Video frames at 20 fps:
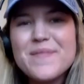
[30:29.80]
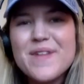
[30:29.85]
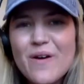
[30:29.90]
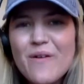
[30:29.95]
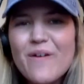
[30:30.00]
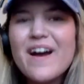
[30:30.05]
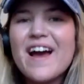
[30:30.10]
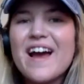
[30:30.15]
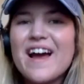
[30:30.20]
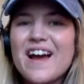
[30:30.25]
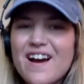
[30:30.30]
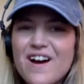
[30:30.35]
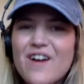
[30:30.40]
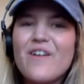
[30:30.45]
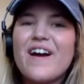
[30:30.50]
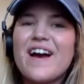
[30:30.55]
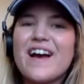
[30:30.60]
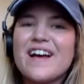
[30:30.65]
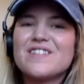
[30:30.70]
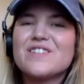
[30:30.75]
Okay.
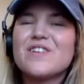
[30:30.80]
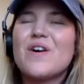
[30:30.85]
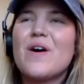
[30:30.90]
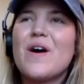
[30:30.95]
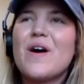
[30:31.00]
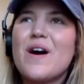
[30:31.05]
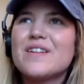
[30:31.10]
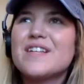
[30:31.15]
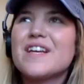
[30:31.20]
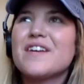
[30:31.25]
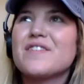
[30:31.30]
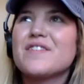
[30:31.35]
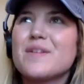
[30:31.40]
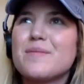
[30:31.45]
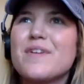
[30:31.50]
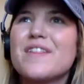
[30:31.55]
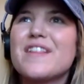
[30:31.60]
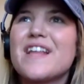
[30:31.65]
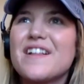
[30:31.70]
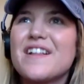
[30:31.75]
Okay. So I'll definitely
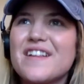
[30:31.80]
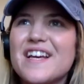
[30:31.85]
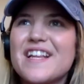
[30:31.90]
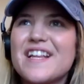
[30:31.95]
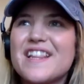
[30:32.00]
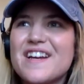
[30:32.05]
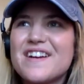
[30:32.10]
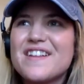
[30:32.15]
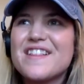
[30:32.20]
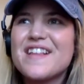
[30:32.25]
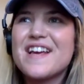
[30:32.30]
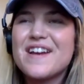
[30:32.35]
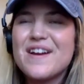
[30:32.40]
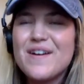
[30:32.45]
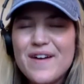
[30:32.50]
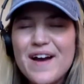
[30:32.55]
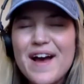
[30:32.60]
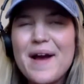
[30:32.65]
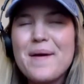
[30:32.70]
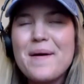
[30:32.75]
put that link there then.
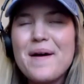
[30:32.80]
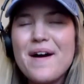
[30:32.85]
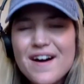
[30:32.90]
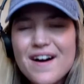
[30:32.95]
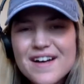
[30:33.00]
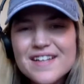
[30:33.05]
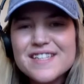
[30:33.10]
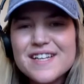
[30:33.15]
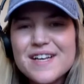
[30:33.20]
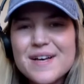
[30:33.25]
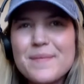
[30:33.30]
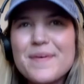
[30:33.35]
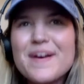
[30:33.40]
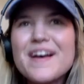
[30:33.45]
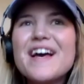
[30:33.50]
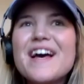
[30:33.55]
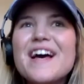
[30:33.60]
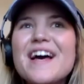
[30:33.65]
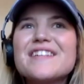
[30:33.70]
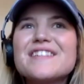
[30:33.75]
Okay. Awesome.
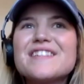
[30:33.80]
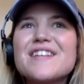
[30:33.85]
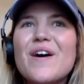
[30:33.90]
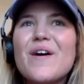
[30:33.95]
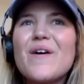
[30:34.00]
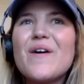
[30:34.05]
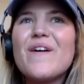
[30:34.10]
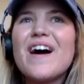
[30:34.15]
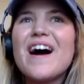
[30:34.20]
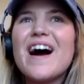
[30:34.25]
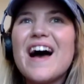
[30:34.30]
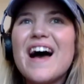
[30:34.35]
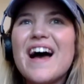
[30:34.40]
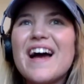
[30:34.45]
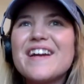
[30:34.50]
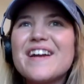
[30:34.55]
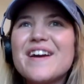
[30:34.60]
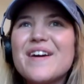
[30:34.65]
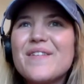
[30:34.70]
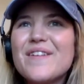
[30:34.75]
So
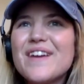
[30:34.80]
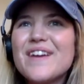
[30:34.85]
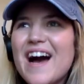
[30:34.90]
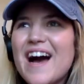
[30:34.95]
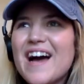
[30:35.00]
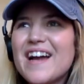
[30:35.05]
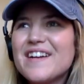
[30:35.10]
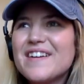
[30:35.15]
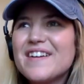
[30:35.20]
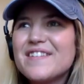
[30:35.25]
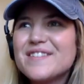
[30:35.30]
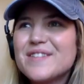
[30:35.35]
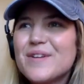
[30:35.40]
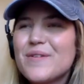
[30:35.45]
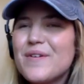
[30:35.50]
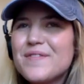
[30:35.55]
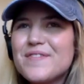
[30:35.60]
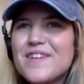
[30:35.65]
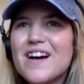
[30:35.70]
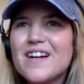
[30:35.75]
I know so
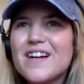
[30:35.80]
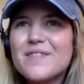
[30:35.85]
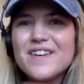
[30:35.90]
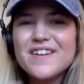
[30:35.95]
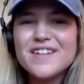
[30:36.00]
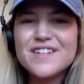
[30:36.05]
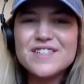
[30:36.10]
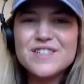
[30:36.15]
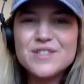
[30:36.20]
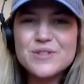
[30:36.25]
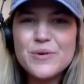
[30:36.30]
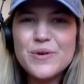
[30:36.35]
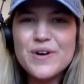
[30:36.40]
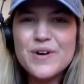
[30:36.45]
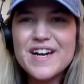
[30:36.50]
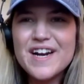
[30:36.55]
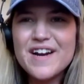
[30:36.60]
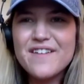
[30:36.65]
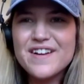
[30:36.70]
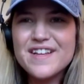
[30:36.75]
we've talked about your
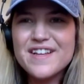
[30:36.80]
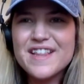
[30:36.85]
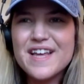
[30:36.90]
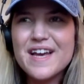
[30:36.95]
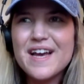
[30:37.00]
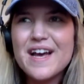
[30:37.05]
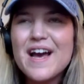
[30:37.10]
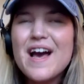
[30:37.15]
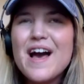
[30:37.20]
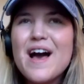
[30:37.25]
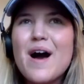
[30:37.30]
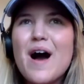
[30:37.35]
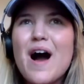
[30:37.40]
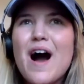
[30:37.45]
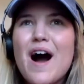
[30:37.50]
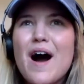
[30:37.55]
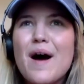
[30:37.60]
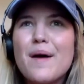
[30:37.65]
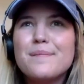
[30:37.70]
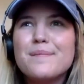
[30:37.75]
story and everything.
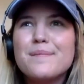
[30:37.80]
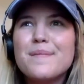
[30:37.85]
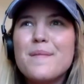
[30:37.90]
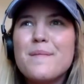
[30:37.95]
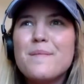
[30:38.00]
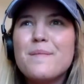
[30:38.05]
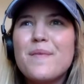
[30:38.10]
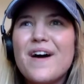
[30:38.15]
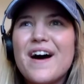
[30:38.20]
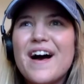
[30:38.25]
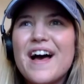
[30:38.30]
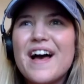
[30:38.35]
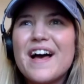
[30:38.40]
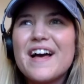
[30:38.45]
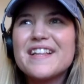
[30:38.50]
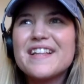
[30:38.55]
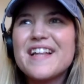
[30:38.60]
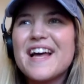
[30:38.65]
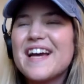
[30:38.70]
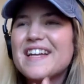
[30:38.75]

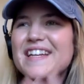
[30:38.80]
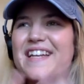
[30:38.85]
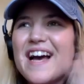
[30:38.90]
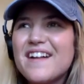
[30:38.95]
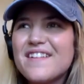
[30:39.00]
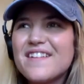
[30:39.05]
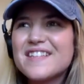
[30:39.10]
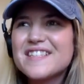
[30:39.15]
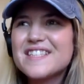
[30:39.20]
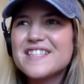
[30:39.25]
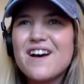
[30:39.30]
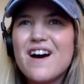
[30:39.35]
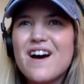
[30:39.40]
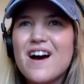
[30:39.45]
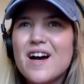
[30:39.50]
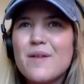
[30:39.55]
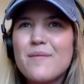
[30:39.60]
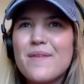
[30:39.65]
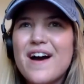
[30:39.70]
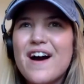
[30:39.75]
But like now let's
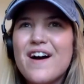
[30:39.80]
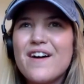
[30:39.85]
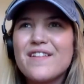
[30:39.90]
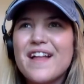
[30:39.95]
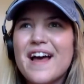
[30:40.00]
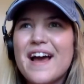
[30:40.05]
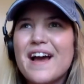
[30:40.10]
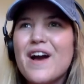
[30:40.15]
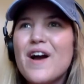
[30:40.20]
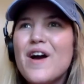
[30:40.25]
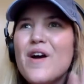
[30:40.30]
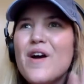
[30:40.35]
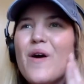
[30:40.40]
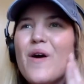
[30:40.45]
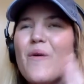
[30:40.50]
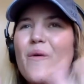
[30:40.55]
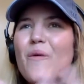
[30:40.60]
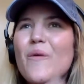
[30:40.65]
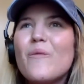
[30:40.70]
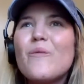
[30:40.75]
talk about like
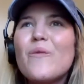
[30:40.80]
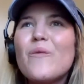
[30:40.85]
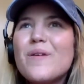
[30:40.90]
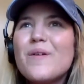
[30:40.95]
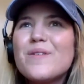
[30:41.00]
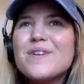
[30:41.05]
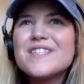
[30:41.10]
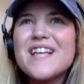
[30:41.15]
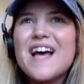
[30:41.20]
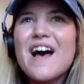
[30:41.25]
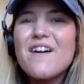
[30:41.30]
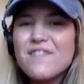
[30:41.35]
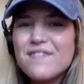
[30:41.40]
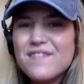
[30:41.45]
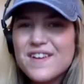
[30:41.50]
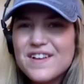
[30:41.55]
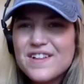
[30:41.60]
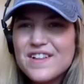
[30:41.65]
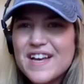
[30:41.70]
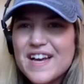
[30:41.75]
what was that
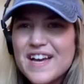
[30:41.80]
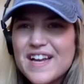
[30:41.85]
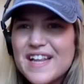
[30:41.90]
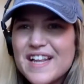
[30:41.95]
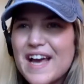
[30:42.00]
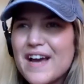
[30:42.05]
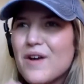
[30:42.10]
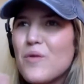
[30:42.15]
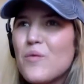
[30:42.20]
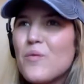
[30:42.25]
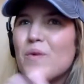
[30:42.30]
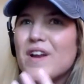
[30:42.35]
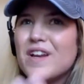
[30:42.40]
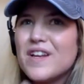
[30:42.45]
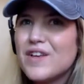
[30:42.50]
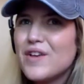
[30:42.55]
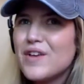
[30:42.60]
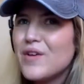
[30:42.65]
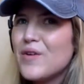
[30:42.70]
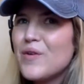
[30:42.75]
feeling like when
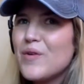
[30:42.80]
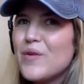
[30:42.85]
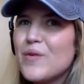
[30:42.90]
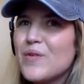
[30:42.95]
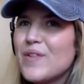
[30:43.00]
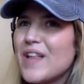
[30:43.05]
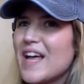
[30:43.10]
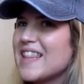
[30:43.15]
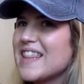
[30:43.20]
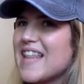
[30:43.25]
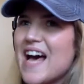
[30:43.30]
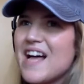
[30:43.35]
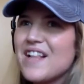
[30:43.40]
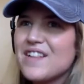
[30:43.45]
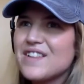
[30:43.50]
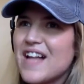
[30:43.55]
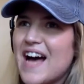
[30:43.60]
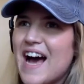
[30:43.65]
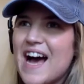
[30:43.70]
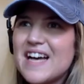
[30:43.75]
you like that
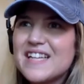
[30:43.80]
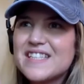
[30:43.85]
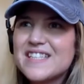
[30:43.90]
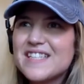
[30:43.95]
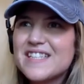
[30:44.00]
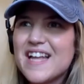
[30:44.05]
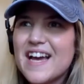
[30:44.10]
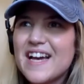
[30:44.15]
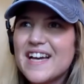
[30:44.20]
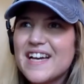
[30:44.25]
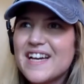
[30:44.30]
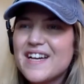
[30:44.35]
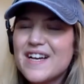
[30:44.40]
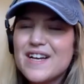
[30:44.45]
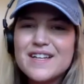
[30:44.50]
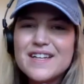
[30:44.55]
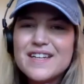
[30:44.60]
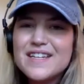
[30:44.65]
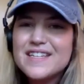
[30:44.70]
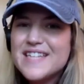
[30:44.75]
last like
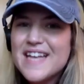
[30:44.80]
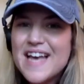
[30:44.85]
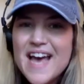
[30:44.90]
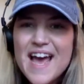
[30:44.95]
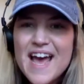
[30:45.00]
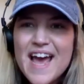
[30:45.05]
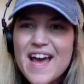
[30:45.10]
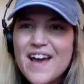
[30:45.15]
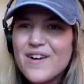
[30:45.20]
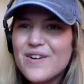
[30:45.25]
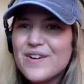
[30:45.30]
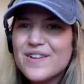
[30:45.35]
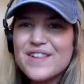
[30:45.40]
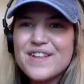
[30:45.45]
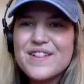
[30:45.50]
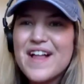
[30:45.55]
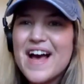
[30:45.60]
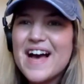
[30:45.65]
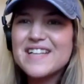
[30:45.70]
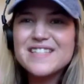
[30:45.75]
day or
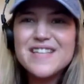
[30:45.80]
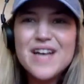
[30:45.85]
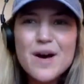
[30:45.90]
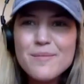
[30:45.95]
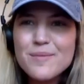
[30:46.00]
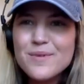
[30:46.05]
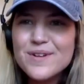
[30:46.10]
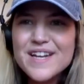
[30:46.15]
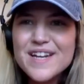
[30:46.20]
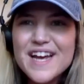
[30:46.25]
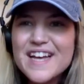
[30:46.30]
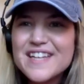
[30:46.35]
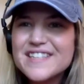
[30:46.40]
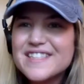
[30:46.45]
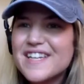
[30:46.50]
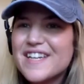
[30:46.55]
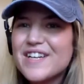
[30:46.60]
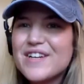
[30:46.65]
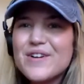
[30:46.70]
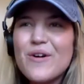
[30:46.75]
the last couple days,
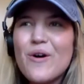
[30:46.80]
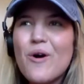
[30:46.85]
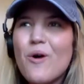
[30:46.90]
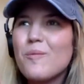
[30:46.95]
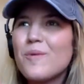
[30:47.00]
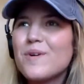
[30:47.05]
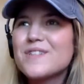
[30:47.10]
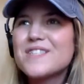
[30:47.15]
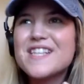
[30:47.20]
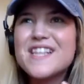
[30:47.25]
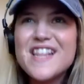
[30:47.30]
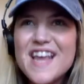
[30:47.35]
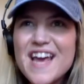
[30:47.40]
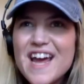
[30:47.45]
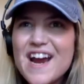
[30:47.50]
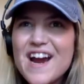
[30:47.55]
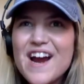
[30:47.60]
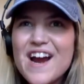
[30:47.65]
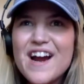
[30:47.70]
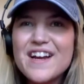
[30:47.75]
like you're almost
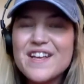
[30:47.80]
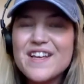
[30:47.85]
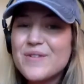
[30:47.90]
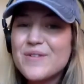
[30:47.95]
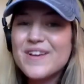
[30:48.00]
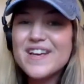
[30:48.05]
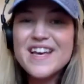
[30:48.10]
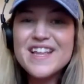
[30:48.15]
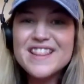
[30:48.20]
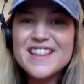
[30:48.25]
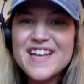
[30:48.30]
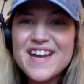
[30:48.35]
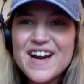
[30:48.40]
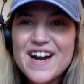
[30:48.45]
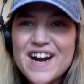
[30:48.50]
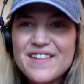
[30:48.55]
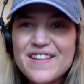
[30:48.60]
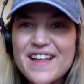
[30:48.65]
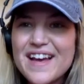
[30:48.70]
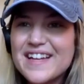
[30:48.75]
there, you get
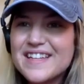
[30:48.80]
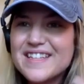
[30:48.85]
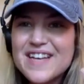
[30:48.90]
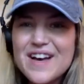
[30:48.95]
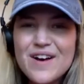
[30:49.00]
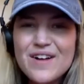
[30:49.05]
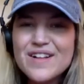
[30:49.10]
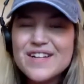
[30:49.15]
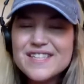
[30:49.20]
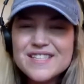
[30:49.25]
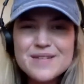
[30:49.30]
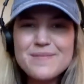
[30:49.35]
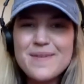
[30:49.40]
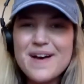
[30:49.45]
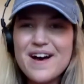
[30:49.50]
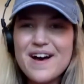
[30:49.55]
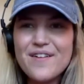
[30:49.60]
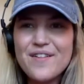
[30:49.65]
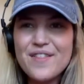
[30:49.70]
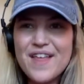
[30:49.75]
there, like tell us
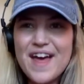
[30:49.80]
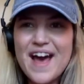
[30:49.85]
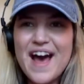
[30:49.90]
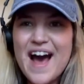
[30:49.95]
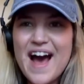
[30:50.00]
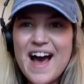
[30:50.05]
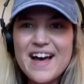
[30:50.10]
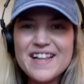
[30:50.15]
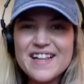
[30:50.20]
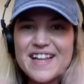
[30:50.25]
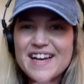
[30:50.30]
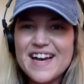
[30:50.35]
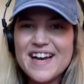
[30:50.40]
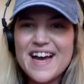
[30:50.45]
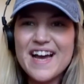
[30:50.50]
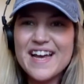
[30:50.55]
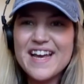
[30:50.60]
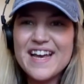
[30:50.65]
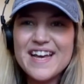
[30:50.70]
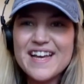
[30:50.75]
about that. Like
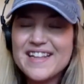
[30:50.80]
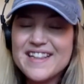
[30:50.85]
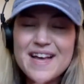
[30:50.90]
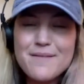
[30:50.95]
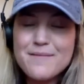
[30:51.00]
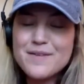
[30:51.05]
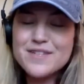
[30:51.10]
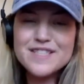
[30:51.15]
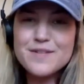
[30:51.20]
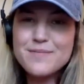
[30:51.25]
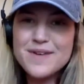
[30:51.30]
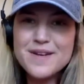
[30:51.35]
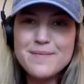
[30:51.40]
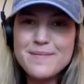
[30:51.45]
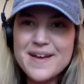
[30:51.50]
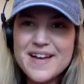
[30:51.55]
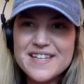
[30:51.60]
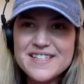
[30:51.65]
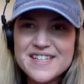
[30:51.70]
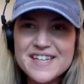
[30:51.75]
that must have been
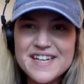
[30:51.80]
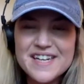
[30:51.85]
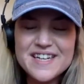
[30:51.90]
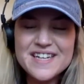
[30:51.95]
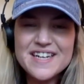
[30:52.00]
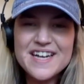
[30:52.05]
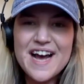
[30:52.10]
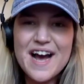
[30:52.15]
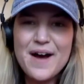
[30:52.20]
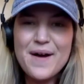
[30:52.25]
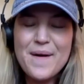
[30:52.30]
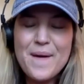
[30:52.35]
amazing. Yeah.